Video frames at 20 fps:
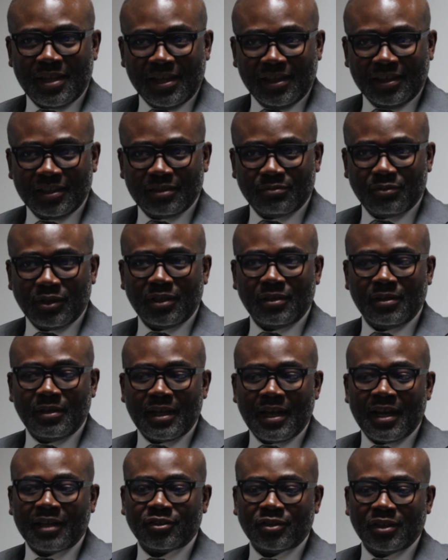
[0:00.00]
things, but
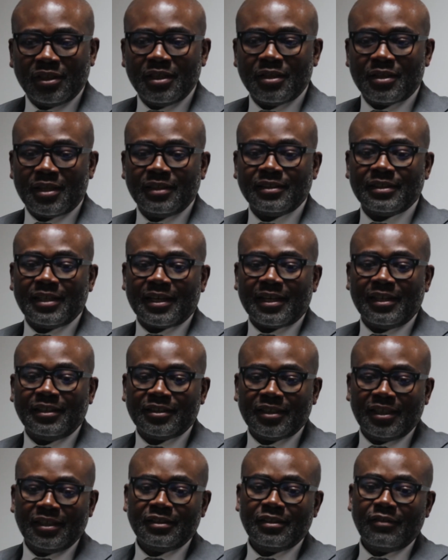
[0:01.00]
actually things that
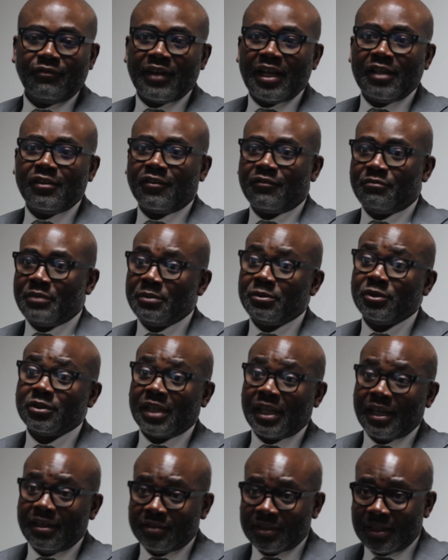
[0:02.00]
can change the value of
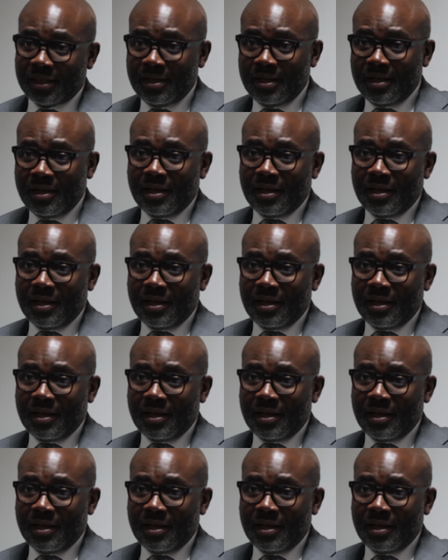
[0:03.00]
people's lives.